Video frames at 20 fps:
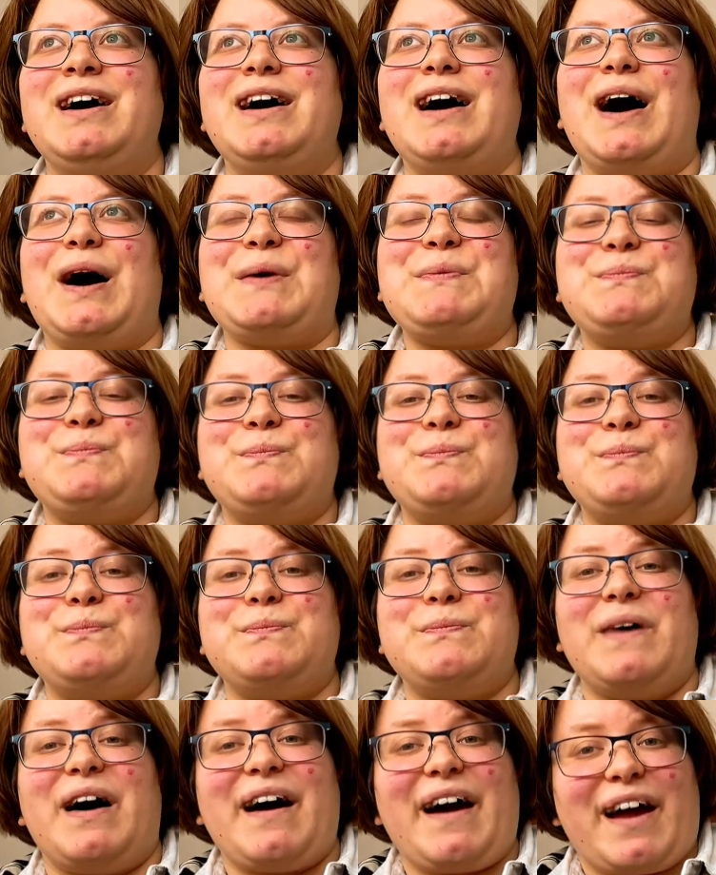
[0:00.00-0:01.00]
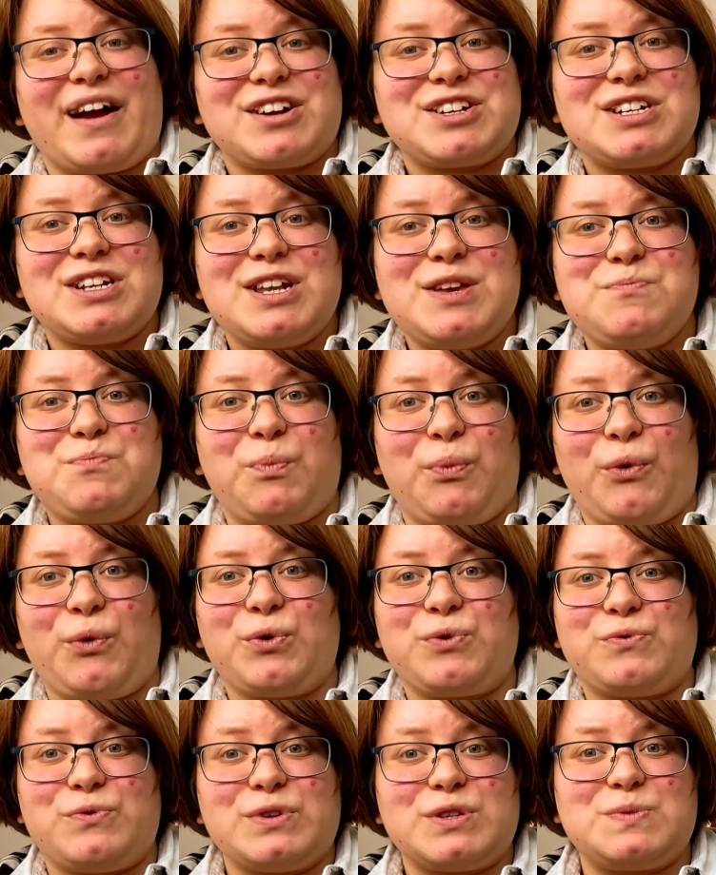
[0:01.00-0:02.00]
I actually
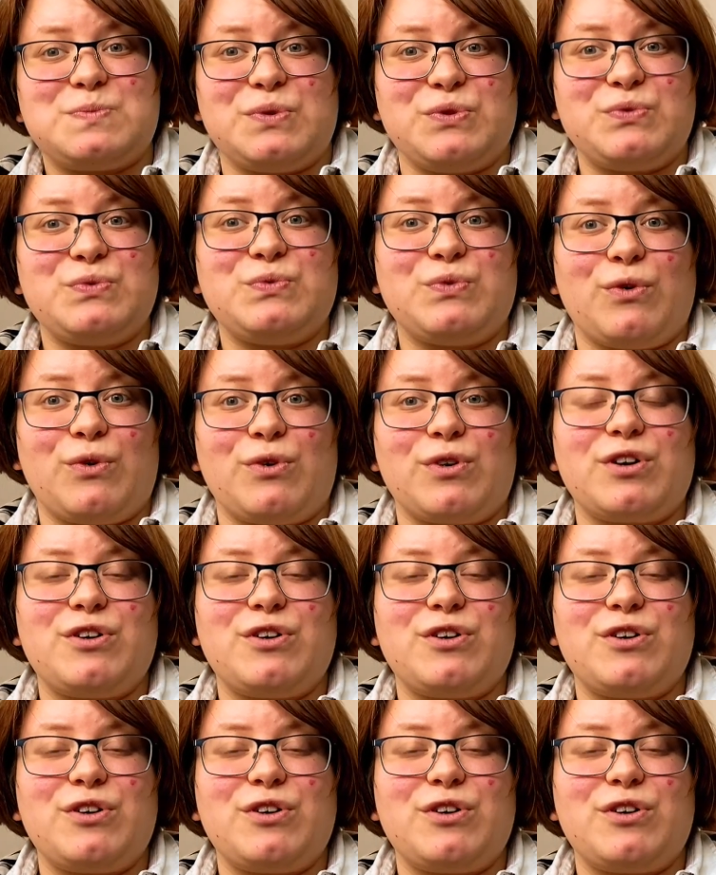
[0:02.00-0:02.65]
bought this before